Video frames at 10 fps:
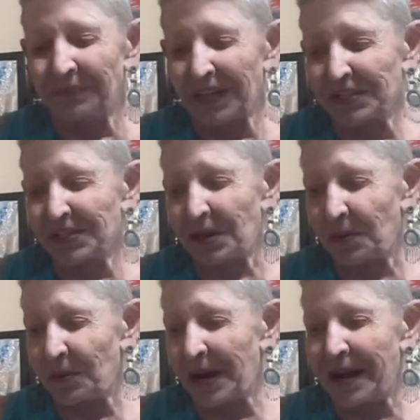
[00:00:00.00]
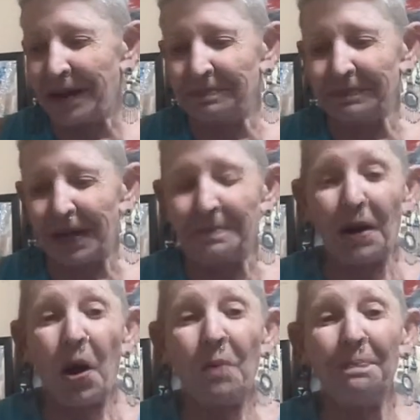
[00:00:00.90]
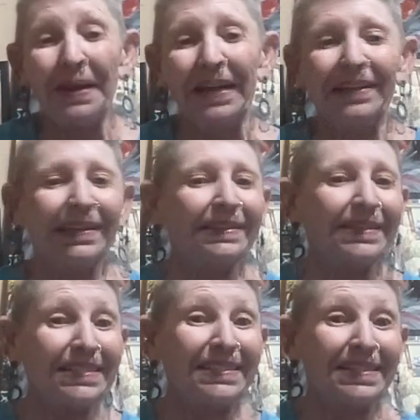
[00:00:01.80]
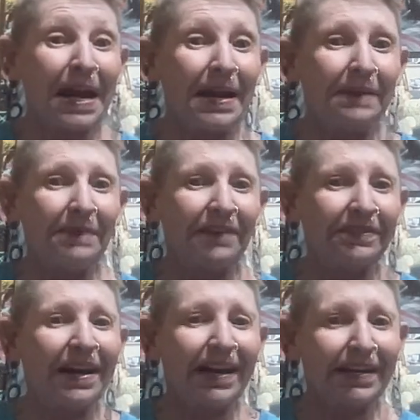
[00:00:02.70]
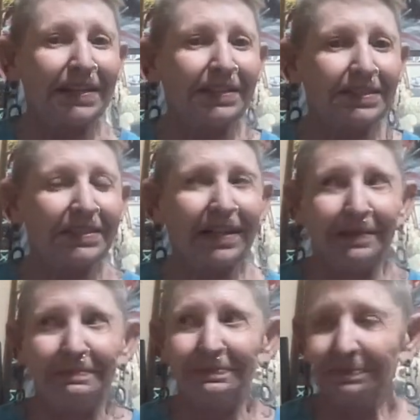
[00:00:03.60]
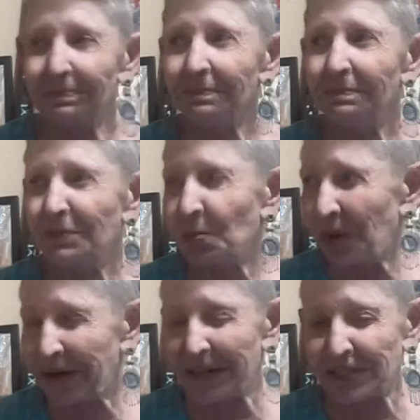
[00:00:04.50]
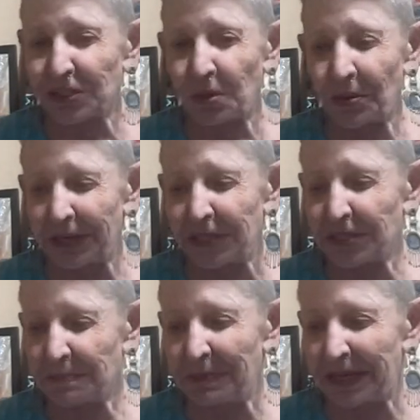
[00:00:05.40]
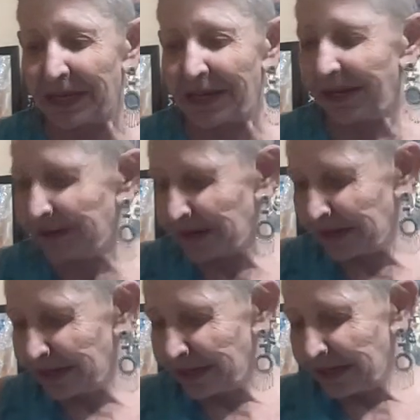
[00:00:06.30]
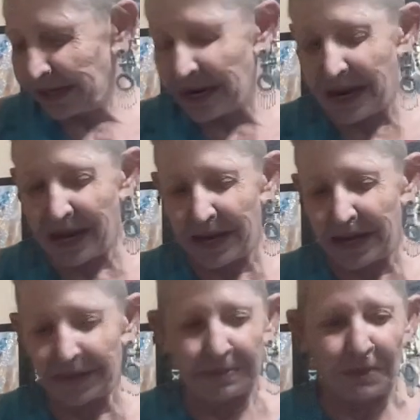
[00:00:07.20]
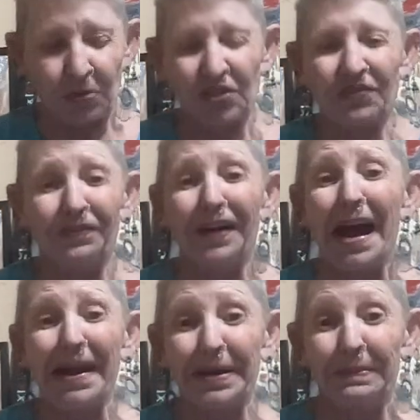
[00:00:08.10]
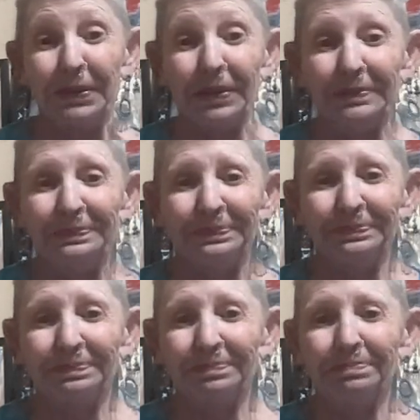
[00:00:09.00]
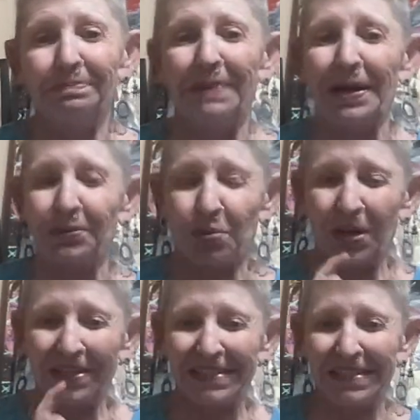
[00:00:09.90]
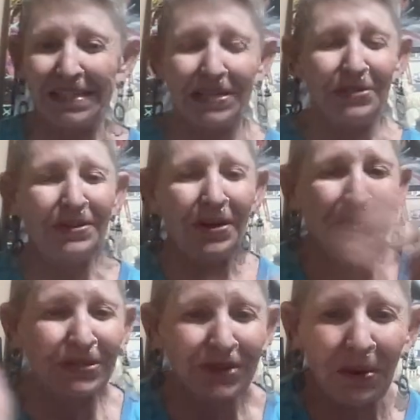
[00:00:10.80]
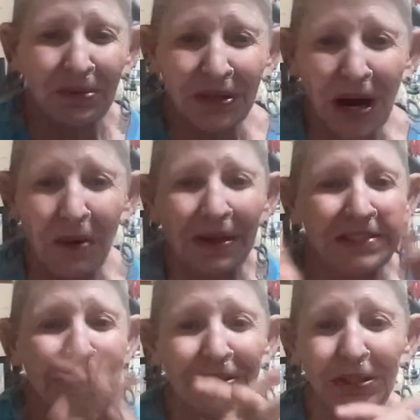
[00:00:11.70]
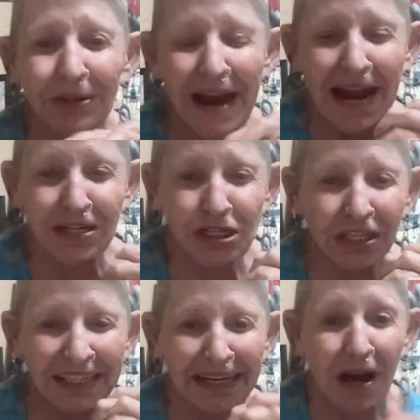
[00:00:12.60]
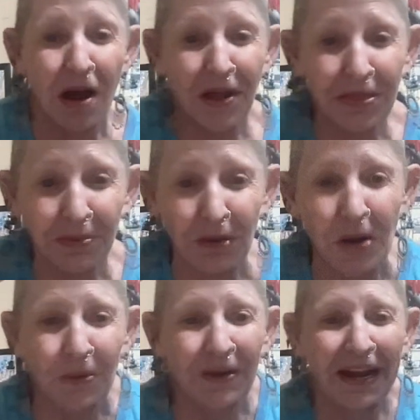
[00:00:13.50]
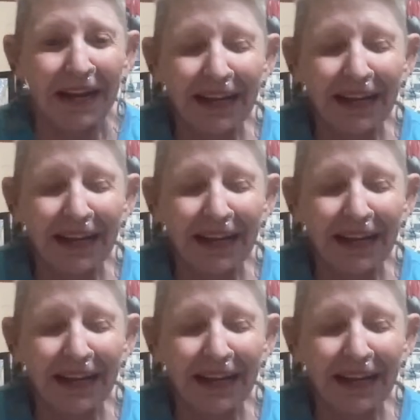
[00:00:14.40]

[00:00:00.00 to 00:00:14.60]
So I'm hoping that this time I've got it where it's going to be the most viable. But we'll see. You don't know until you're actually on the road